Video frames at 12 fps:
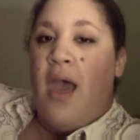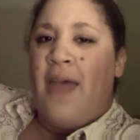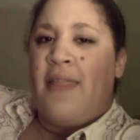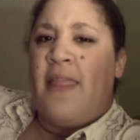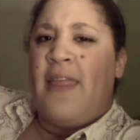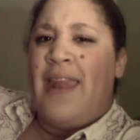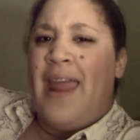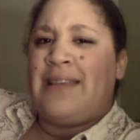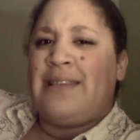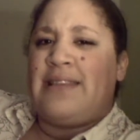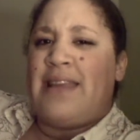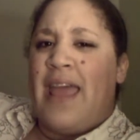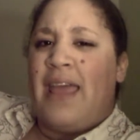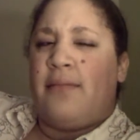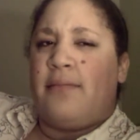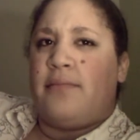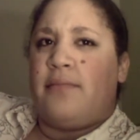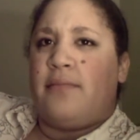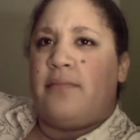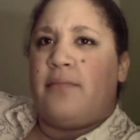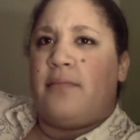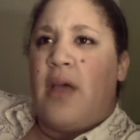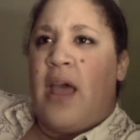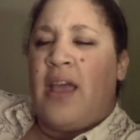And then the next day,
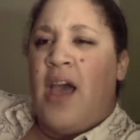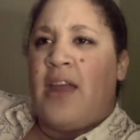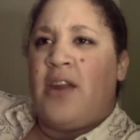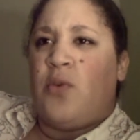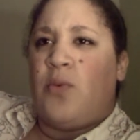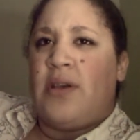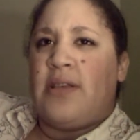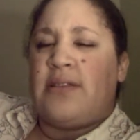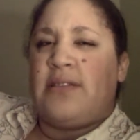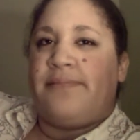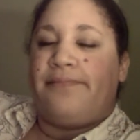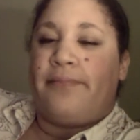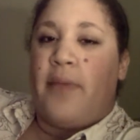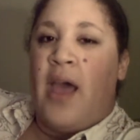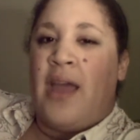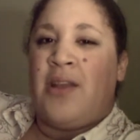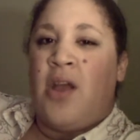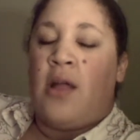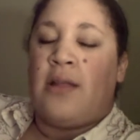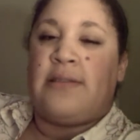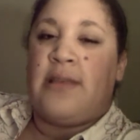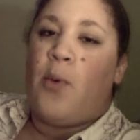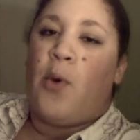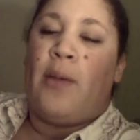I'd call it
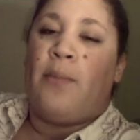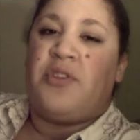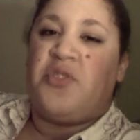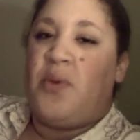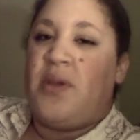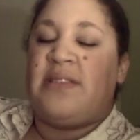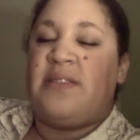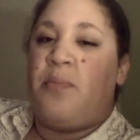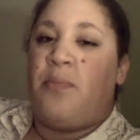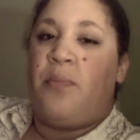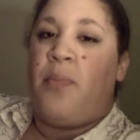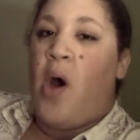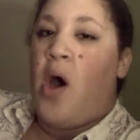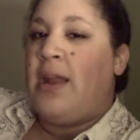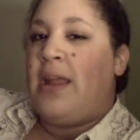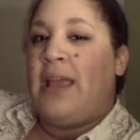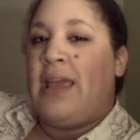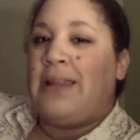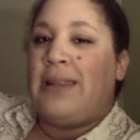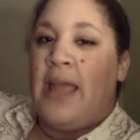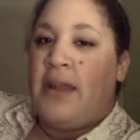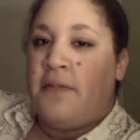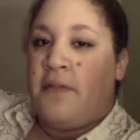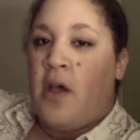somewhere in between spotting and a
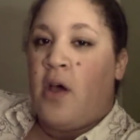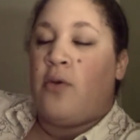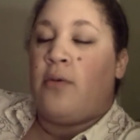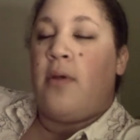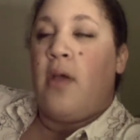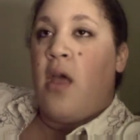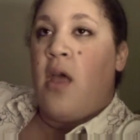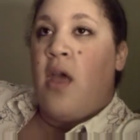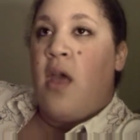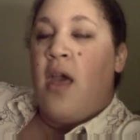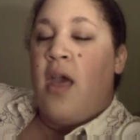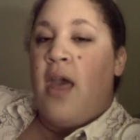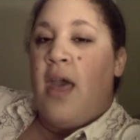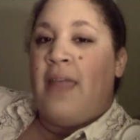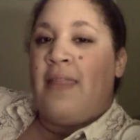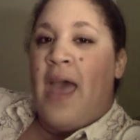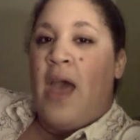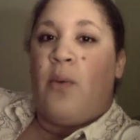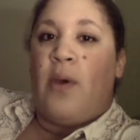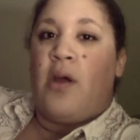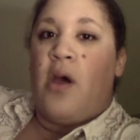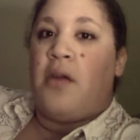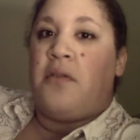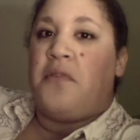light flow. And that went
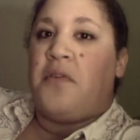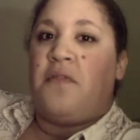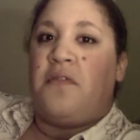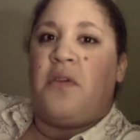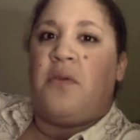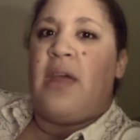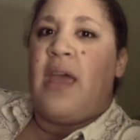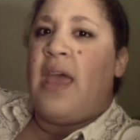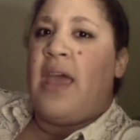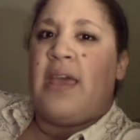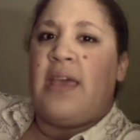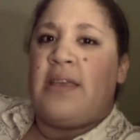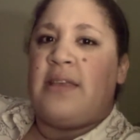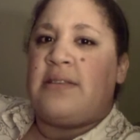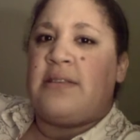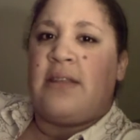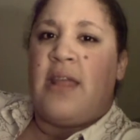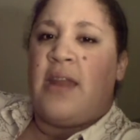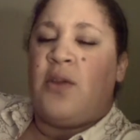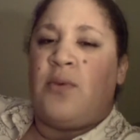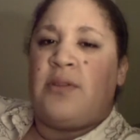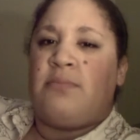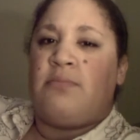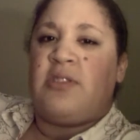on for a few days, and then it
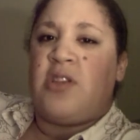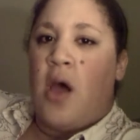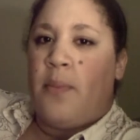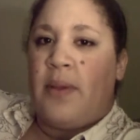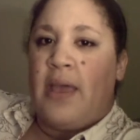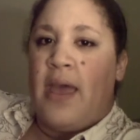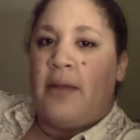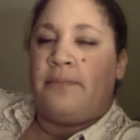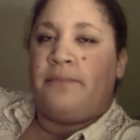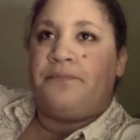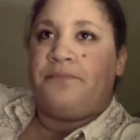would stop again.